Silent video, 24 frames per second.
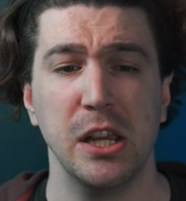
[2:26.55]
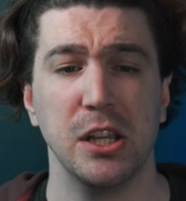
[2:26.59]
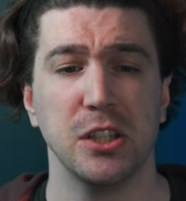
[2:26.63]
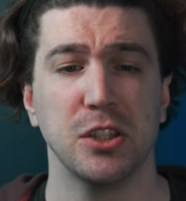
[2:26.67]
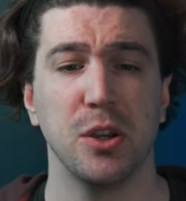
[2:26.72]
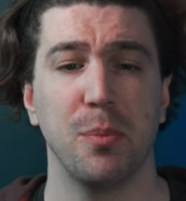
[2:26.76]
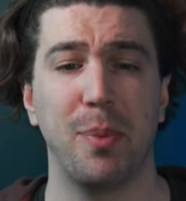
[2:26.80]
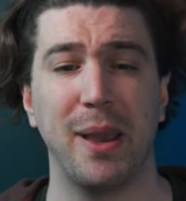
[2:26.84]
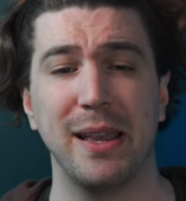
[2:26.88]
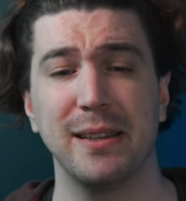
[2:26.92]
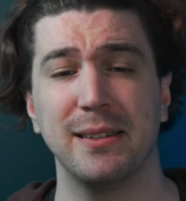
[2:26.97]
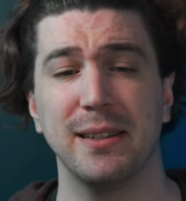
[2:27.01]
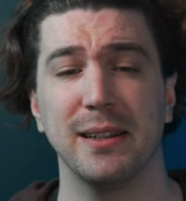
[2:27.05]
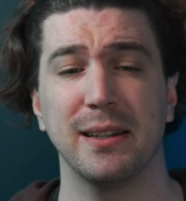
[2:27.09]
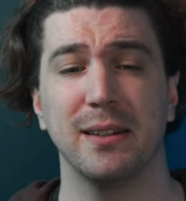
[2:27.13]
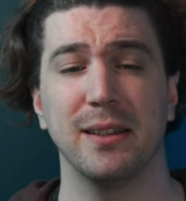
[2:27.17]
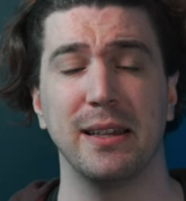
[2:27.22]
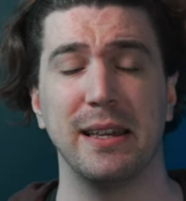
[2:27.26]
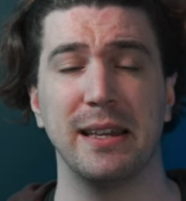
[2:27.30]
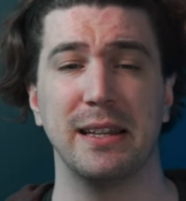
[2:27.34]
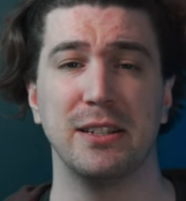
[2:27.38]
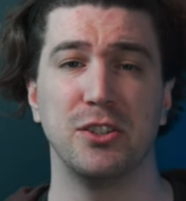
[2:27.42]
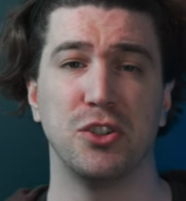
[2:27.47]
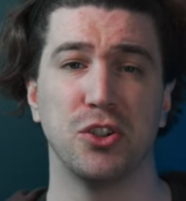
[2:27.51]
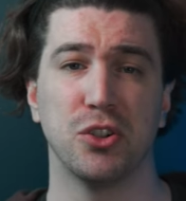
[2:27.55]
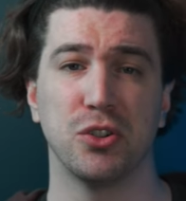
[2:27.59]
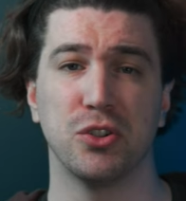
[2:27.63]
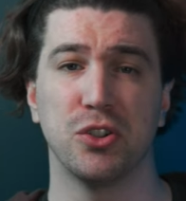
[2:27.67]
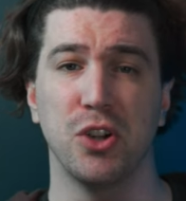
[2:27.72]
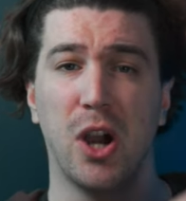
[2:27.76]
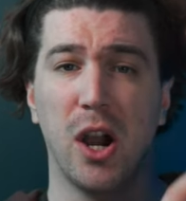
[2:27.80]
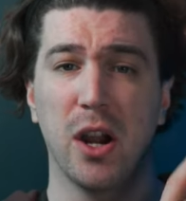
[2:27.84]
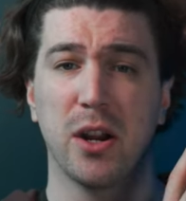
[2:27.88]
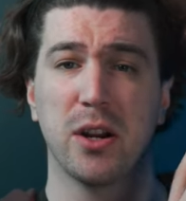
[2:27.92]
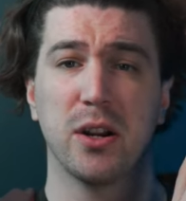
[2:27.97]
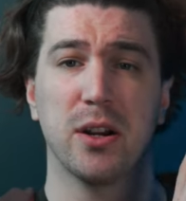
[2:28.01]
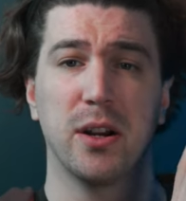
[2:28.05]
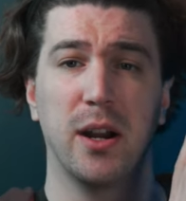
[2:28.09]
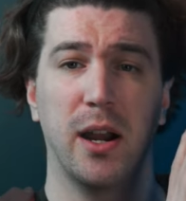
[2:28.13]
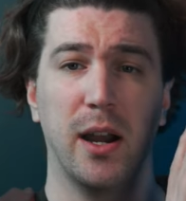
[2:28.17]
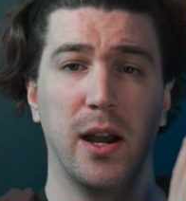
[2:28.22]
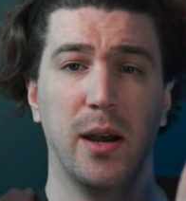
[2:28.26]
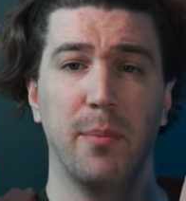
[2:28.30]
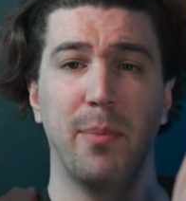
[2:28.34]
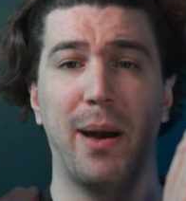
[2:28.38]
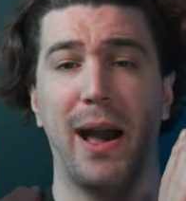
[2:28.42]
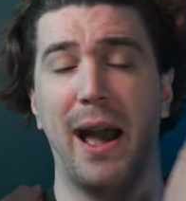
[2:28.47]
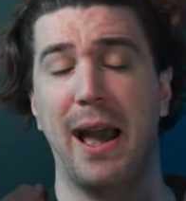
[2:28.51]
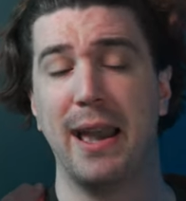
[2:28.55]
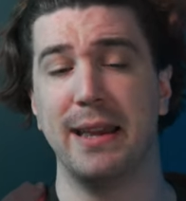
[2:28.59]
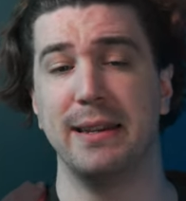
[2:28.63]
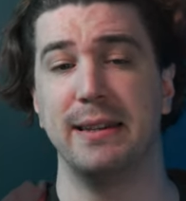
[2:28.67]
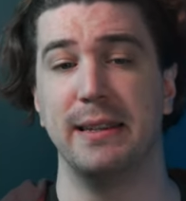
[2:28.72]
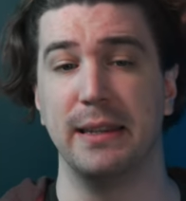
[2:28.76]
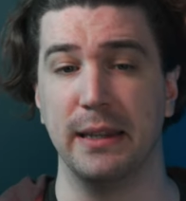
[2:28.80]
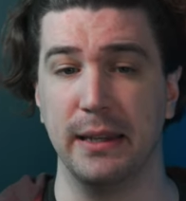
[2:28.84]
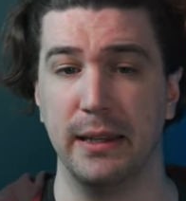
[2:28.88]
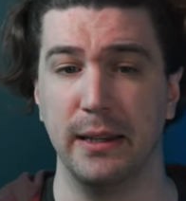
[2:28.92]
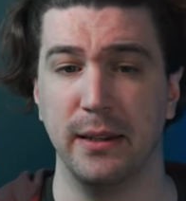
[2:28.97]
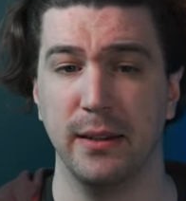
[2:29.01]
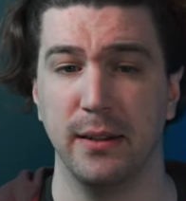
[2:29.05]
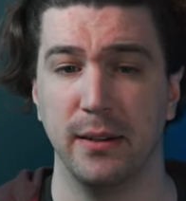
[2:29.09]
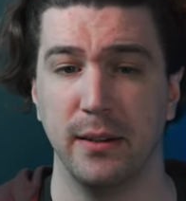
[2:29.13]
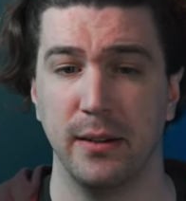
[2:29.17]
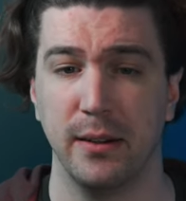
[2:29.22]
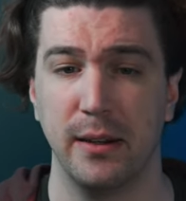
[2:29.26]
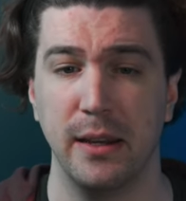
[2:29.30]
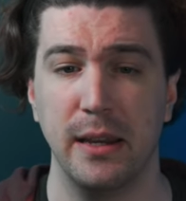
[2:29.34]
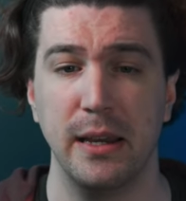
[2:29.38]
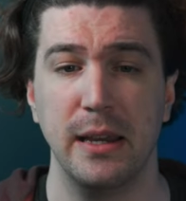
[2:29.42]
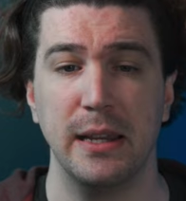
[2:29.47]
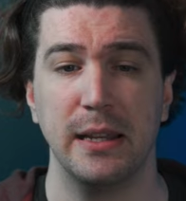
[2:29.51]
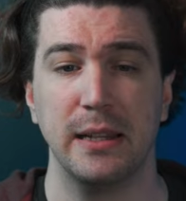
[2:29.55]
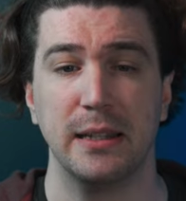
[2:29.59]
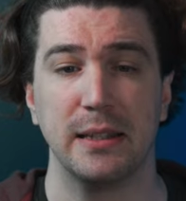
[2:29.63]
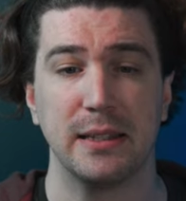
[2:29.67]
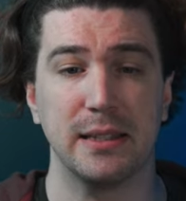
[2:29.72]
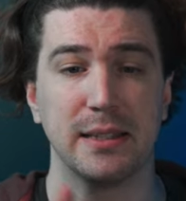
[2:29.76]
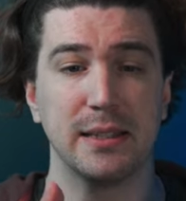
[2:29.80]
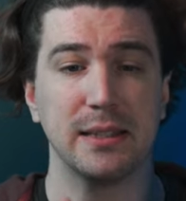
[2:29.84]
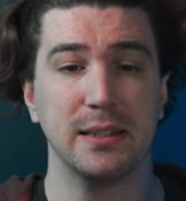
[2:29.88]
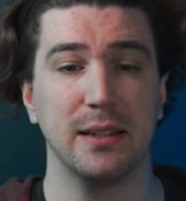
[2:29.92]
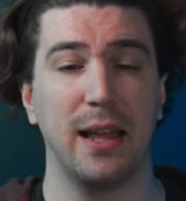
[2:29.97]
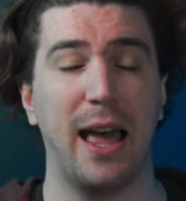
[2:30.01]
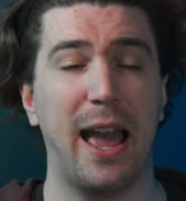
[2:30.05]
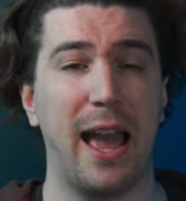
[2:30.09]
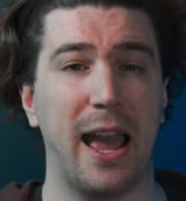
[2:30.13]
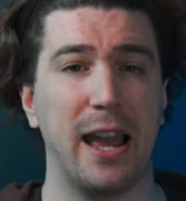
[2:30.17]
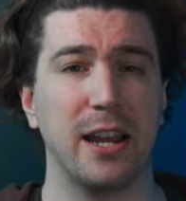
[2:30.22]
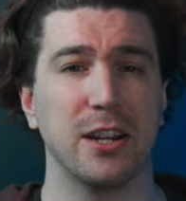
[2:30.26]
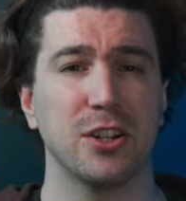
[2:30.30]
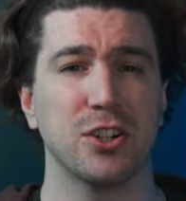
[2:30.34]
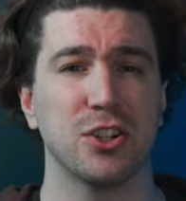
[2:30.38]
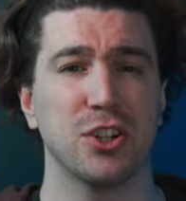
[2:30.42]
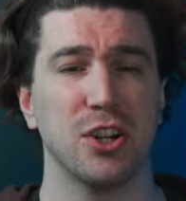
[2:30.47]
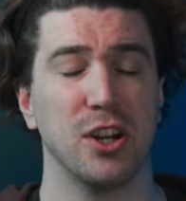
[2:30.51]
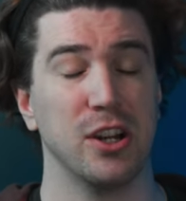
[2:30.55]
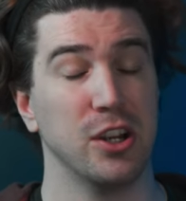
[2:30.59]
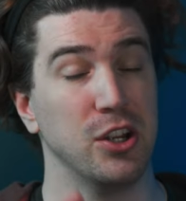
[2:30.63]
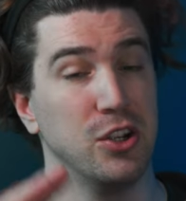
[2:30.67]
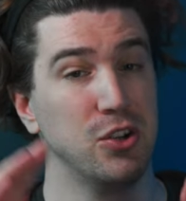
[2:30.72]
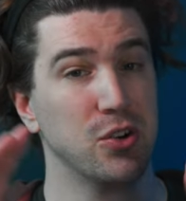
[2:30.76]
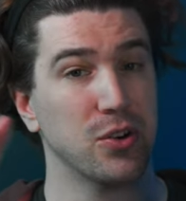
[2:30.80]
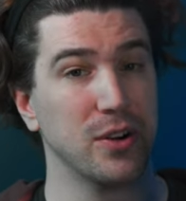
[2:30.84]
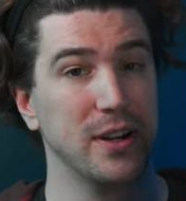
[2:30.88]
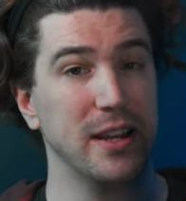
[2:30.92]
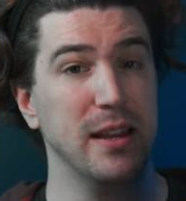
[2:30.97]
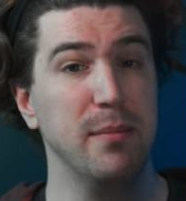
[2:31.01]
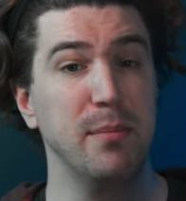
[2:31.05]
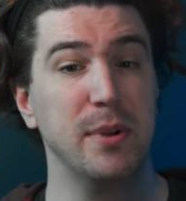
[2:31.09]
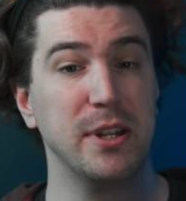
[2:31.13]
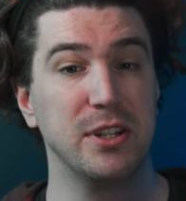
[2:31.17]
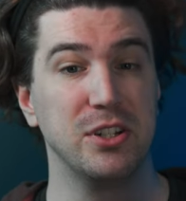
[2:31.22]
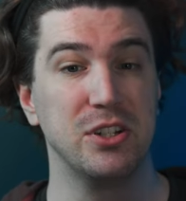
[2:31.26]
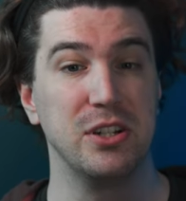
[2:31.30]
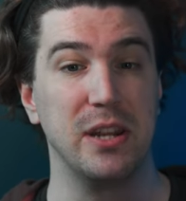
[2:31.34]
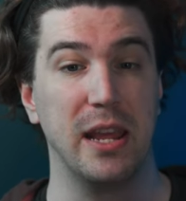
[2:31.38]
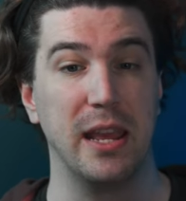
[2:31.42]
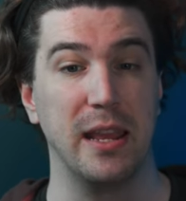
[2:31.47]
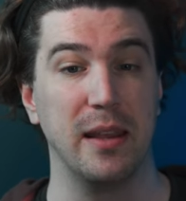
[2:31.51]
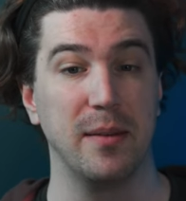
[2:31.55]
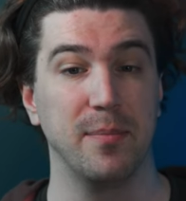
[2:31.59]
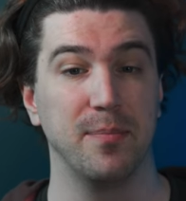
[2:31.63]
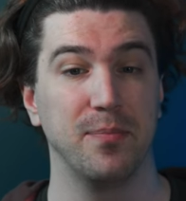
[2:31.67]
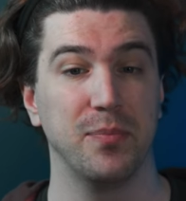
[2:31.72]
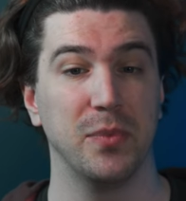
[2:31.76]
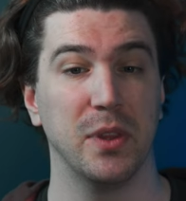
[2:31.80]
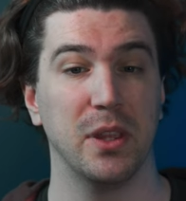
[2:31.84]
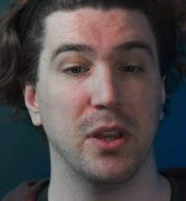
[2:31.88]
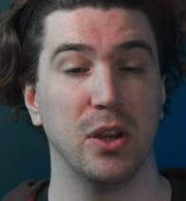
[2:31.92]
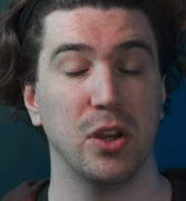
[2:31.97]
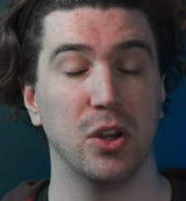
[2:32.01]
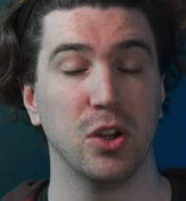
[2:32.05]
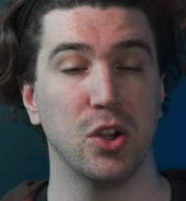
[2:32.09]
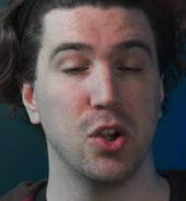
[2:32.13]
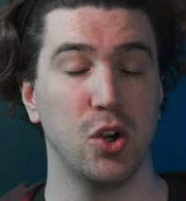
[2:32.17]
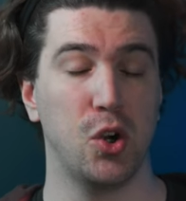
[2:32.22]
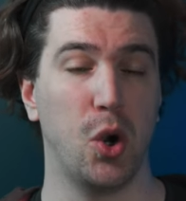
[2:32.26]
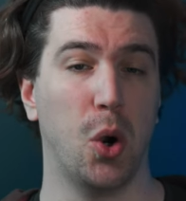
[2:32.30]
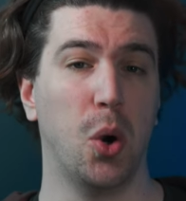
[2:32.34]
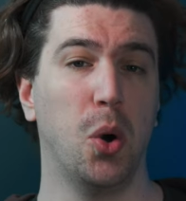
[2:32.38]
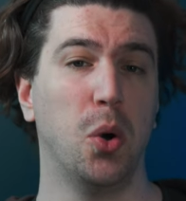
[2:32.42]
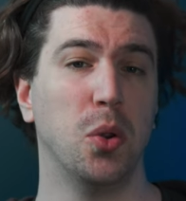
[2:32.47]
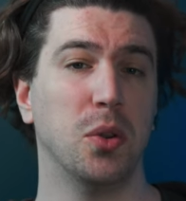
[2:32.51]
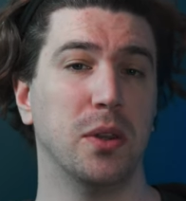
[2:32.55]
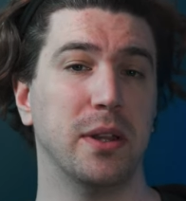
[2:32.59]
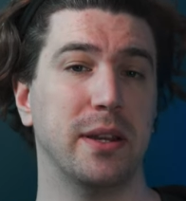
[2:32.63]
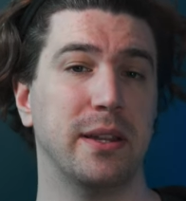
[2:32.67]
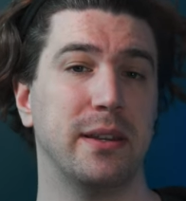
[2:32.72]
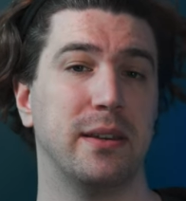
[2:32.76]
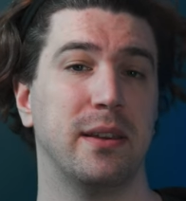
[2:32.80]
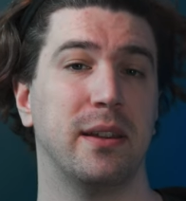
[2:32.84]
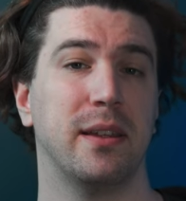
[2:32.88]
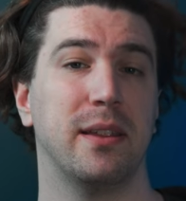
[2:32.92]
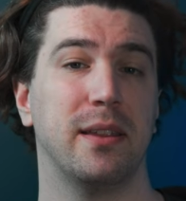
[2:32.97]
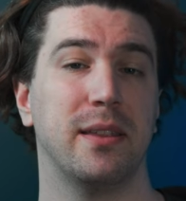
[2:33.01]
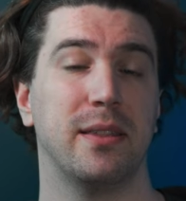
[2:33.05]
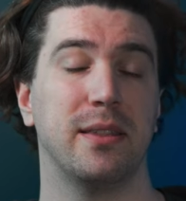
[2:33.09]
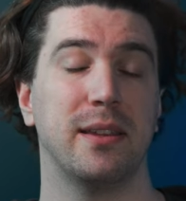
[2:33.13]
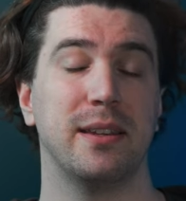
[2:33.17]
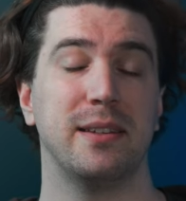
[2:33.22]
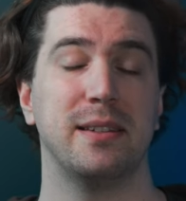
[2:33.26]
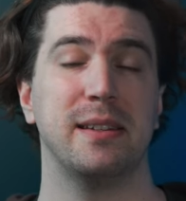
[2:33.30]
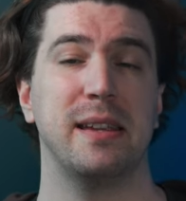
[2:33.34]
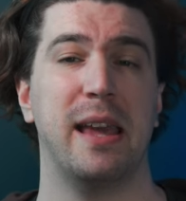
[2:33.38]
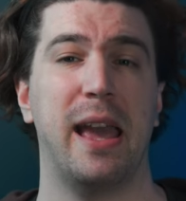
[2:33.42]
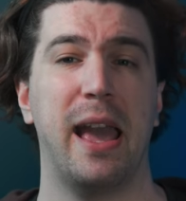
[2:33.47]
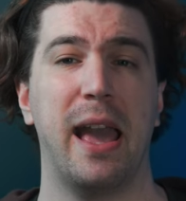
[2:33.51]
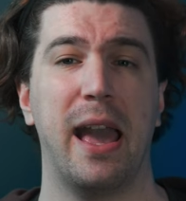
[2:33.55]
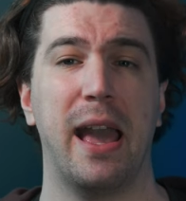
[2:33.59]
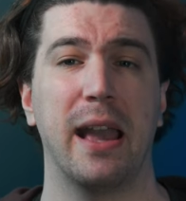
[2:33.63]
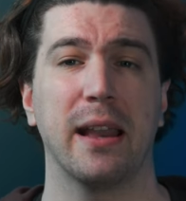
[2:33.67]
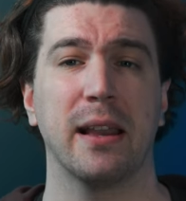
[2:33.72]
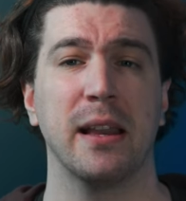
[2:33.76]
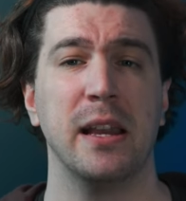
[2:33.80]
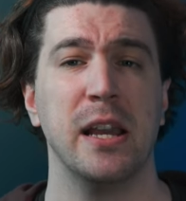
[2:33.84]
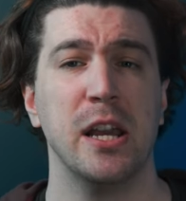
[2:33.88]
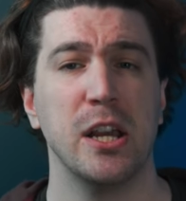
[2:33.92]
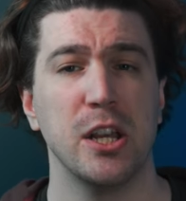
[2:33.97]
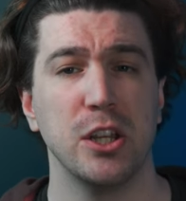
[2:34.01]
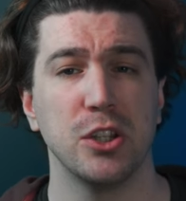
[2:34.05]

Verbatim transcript: So basically, it's your Docker Hub ID slash your image name colon the tag.